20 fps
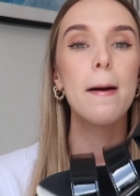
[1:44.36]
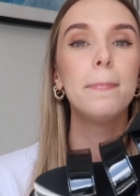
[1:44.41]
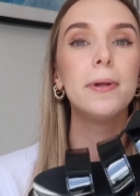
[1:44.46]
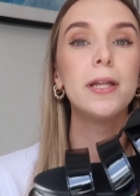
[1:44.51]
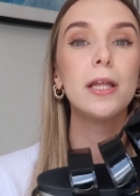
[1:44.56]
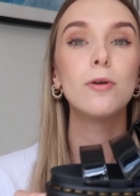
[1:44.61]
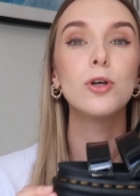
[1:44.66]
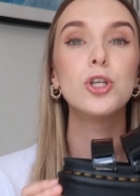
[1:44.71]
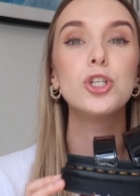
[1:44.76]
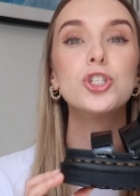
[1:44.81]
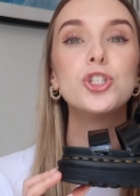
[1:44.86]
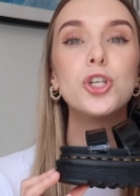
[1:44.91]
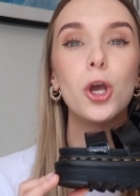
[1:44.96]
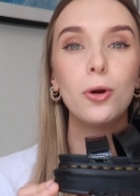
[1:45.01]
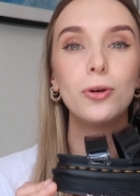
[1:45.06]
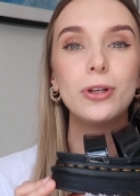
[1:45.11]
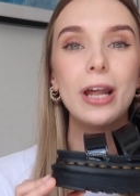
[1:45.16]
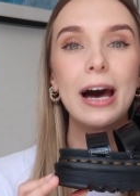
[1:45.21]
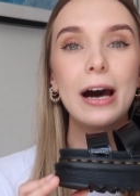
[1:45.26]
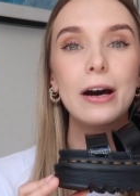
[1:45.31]
but they were
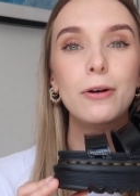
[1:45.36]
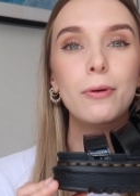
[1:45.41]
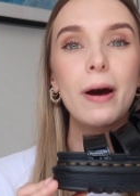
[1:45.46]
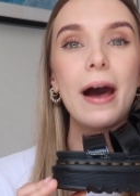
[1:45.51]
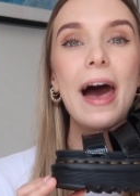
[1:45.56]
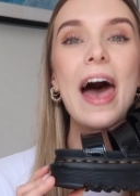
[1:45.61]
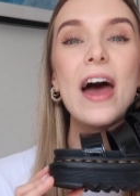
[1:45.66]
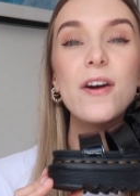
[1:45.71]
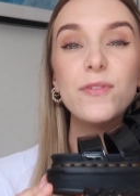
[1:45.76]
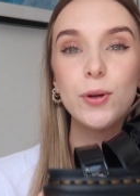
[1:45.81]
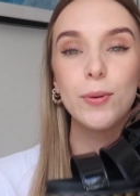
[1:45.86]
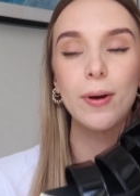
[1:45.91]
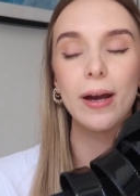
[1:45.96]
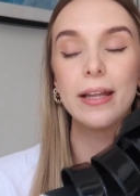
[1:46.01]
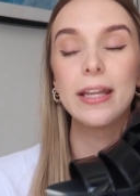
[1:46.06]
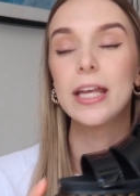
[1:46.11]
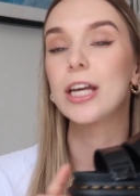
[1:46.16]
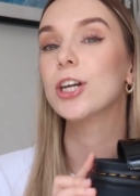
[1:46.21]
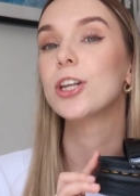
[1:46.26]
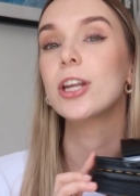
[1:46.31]
sold out everywhere
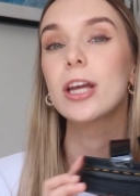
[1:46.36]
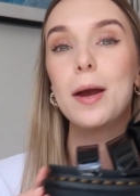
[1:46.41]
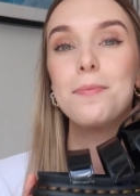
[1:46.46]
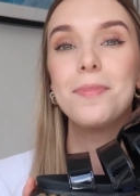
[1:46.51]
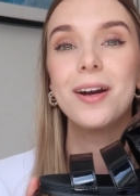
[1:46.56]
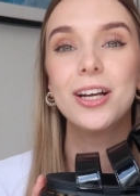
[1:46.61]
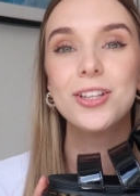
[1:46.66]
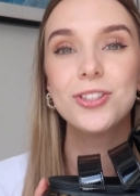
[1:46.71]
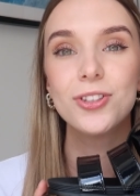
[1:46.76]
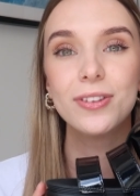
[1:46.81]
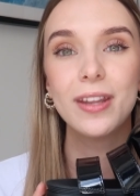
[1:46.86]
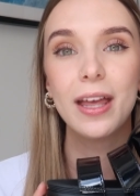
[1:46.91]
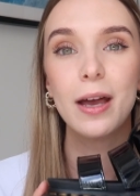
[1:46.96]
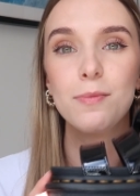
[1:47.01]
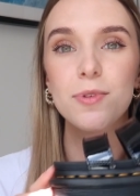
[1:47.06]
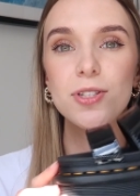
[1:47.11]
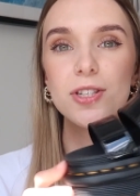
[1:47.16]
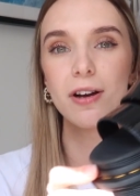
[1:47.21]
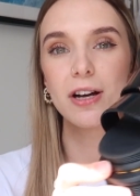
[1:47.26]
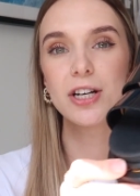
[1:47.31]
and I couldn't get my hands on
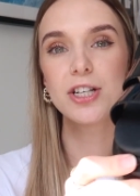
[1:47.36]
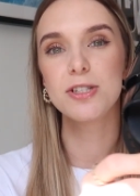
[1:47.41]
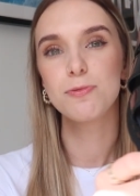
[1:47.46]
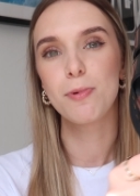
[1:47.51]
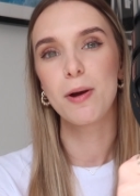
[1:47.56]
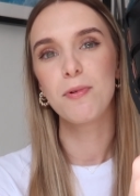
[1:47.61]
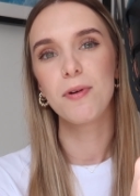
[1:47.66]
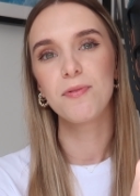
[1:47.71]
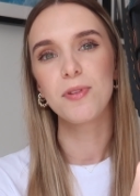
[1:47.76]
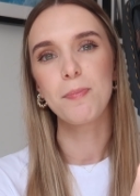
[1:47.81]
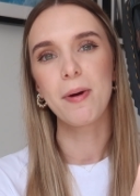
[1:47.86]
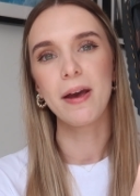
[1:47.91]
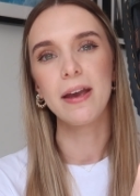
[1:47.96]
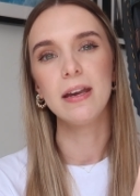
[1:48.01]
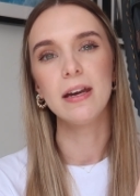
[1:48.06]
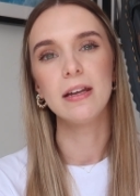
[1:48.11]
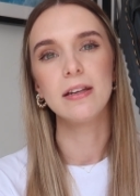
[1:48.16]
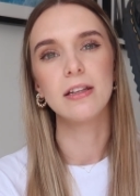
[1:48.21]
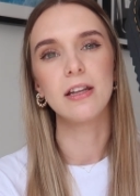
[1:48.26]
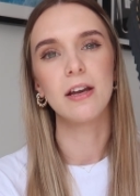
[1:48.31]
them. So I just went with the
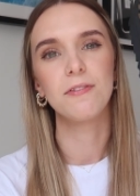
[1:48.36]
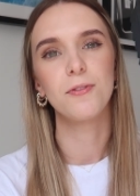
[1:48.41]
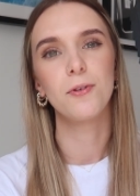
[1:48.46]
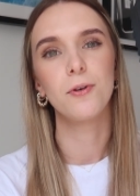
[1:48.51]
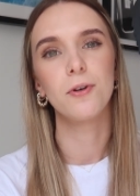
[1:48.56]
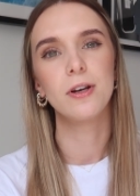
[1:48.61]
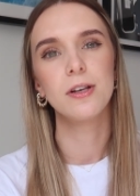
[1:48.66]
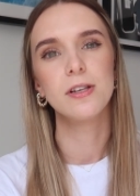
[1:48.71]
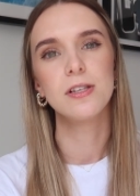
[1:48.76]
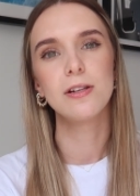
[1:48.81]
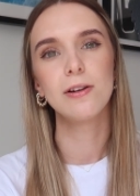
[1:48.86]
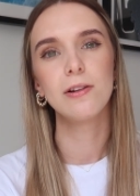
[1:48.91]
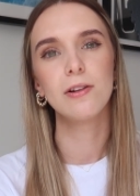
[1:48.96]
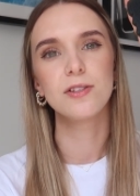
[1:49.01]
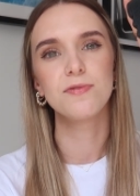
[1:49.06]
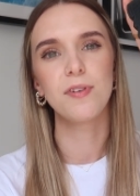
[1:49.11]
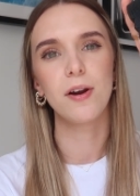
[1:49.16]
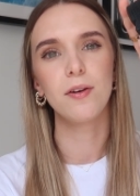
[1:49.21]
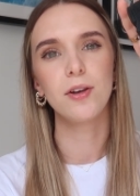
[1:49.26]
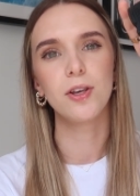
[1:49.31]
patent and I thought it still
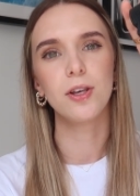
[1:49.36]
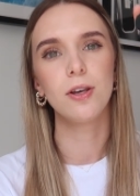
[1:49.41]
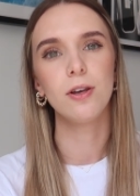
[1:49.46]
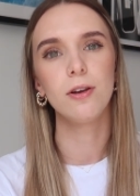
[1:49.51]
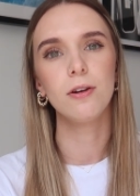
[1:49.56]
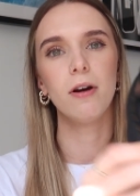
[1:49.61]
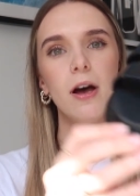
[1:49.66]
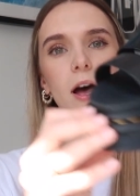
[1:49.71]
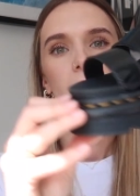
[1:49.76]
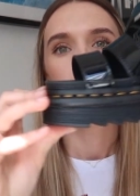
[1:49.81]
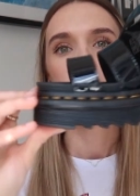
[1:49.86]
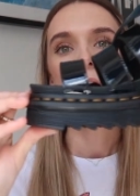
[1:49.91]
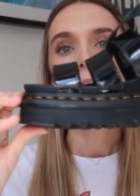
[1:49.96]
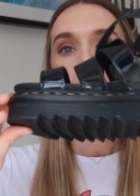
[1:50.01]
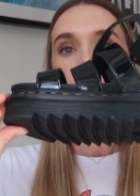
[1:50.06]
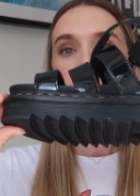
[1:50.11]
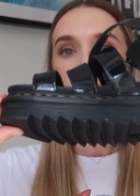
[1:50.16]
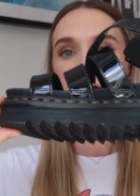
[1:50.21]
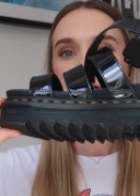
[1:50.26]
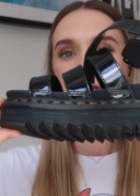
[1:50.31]
looks very cute.
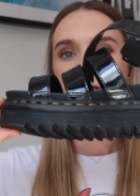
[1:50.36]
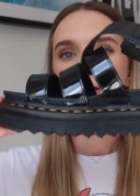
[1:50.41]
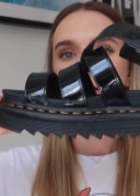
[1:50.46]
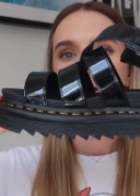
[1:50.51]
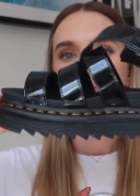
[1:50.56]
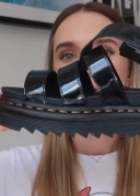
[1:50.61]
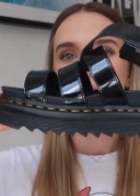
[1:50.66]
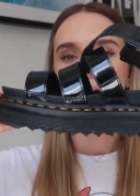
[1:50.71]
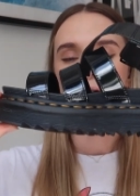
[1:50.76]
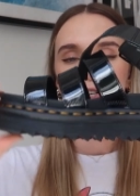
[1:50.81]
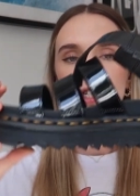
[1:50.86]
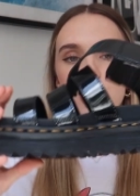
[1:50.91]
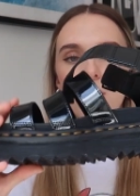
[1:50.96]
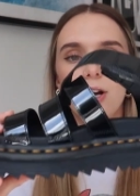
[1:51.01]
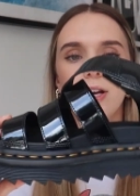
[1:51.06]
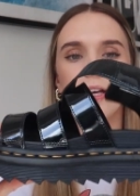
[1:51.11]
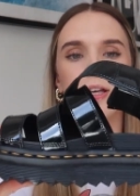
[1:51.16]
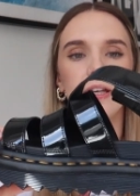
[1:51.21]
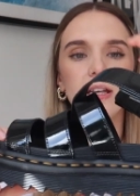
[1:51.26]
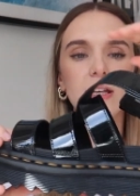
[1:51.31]
And I just love how
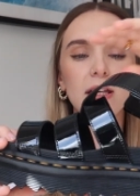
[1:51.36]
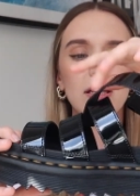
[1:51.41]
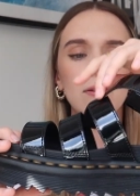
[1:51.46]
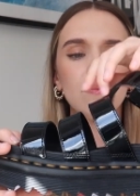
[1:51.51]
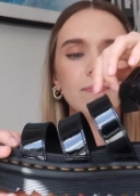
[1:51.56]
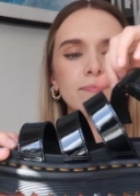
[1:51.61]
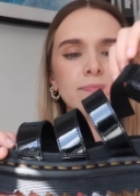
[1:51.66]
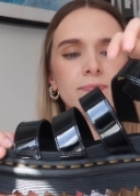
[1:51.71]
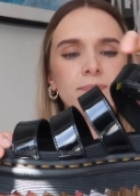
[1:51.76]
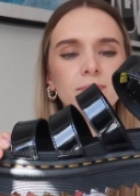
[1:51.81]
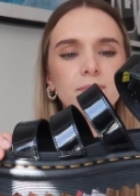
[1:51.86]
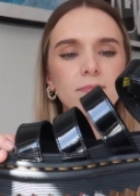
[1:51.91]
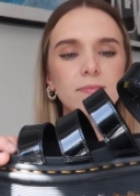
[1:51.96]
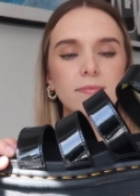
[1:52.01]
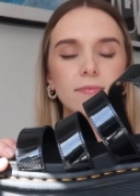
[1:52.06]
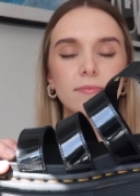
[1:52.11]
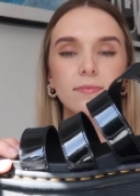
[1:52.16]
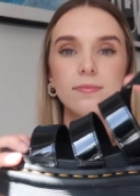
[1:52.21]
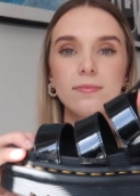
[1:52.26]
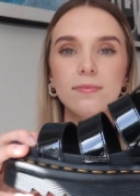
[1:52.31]
chunky
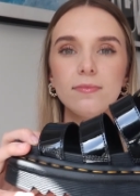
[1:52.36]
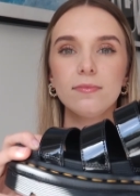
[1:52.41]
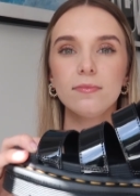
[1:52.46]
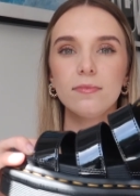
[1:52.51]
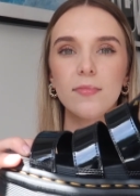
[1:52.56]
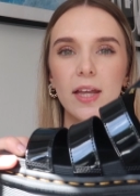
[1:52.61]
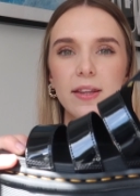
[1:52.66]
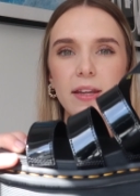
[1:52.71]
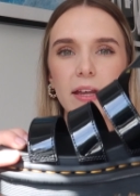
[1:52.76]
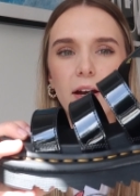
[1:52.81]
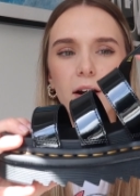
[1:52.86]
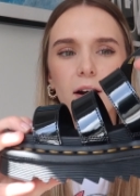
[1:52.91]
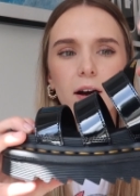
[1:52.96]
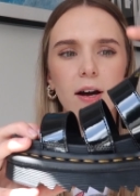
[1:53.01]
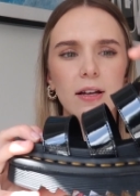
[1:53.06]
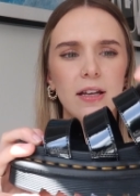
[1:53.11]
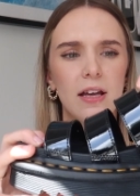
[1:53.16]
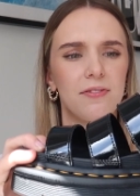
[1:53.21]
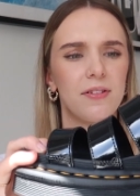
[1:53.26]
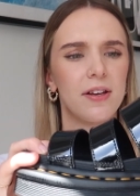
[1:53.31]
they
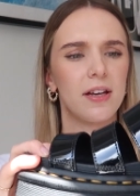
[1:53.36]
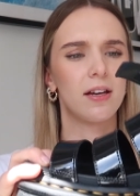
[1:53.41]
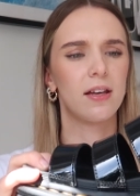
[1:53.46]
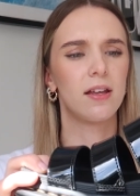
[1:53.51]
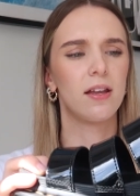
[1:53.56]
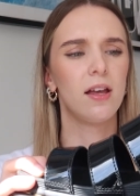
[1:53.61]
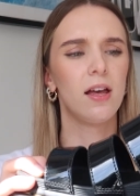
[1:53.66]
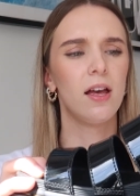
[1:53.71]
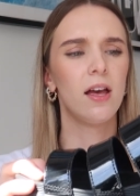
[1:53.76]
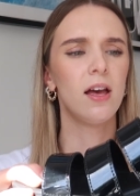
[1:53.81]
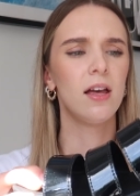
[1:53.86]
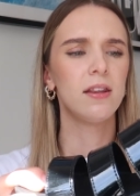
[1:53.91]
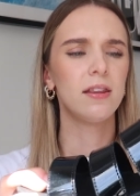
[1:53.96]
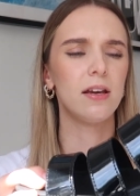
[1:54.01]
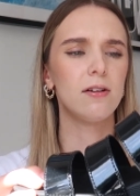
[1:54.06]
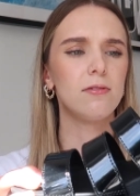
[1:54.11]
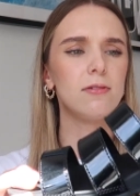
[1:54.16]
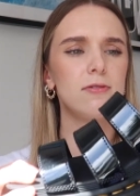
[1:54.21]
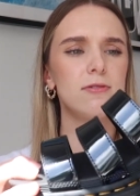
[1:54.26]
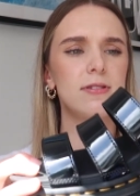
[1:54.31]
are and I think
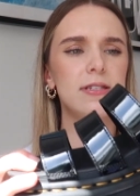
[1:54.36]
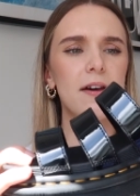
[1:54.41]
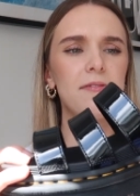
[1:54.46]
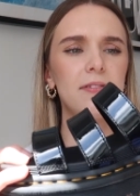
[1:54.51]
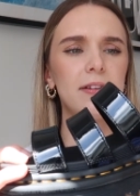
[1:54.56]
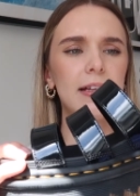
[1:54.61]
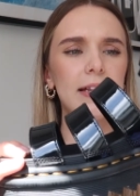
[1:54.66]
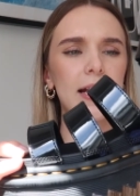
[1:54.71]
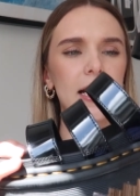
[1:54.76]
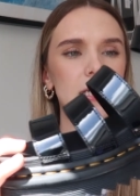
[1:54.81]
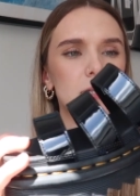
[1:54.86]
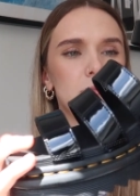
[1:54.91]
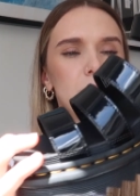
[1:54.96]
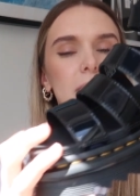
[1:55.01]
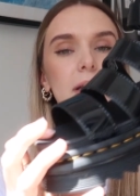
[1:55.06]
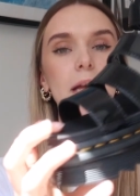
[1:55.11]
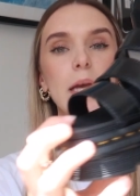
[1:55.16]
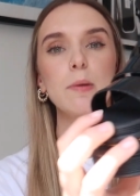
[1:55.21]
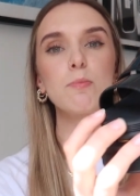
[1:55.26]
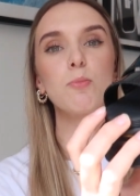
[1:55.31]
they will definitely last me
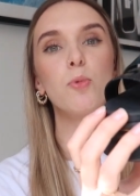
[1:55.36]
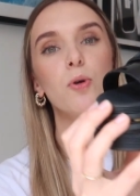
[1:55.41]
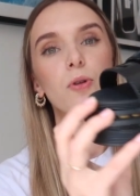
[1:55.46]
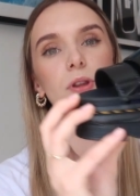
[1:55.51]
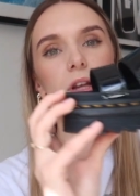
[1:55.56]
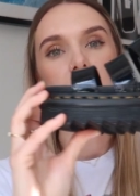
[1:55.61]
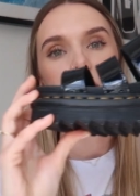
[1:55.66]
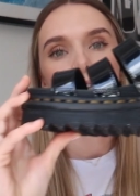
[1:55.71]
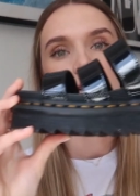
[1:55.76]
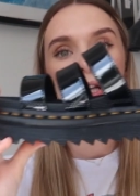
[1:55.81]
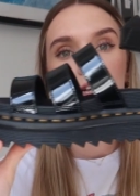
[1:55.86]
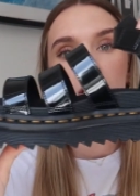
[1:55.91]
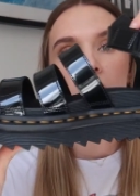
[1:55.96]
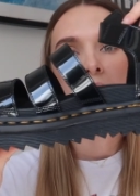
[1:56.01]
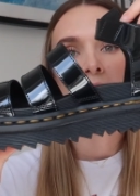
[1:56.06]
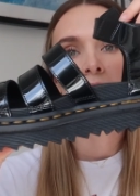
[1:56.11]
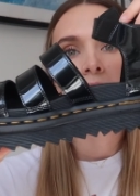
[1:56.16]
like more than a